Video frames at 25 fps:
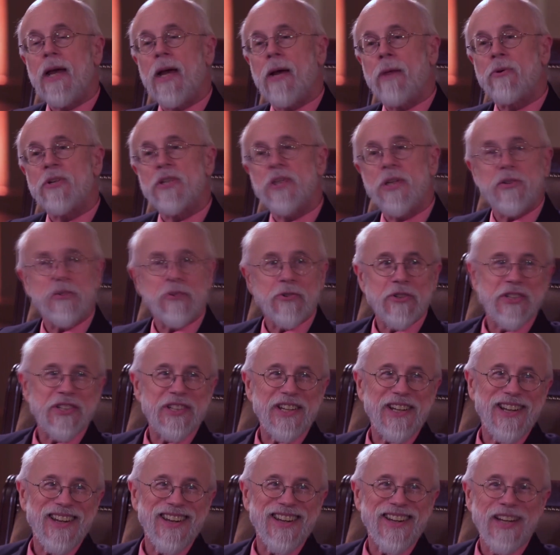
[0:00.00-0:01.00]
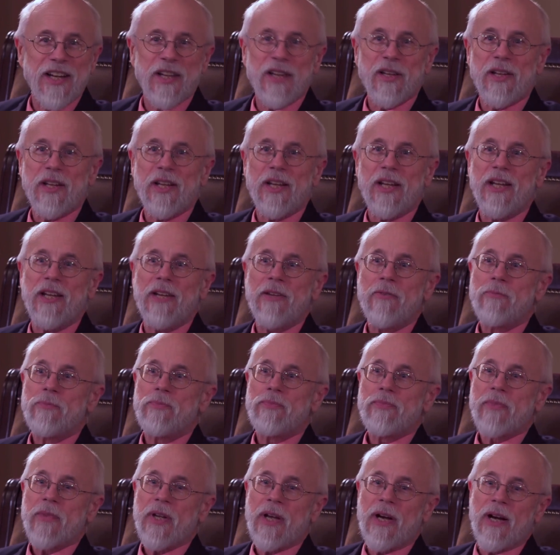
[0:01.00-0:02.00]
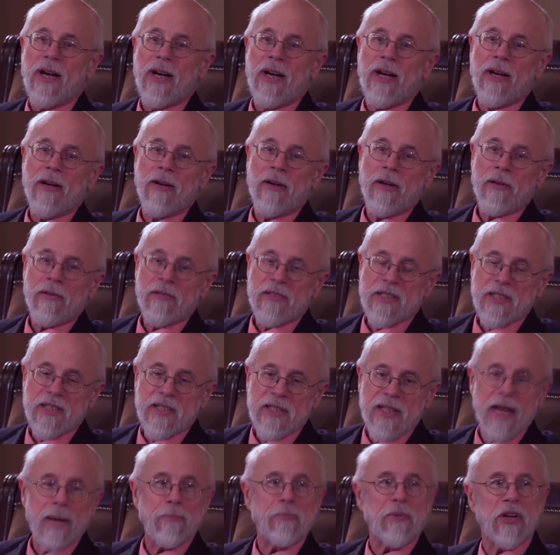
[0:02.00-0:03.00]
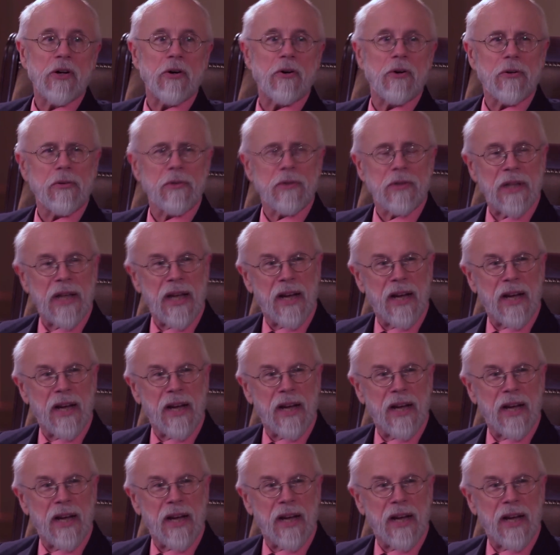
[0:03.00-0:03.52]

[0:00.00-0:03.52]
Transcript: And what's interesting in the skeptical